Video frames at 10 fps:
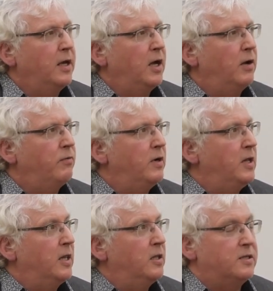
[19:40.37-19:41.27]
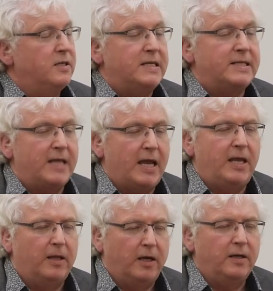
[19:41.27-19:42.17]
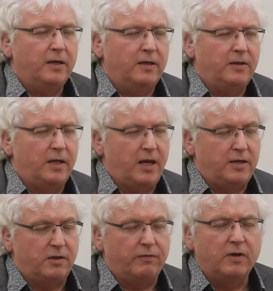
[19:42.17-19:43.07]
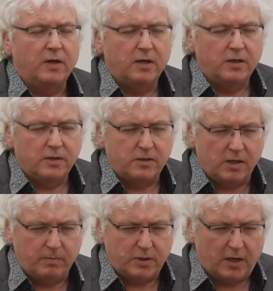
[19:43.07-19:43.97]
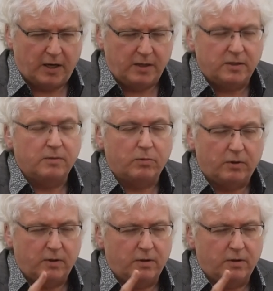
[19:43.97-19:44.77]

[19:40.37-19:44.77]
a relentlessly secular, and in the case of some science, but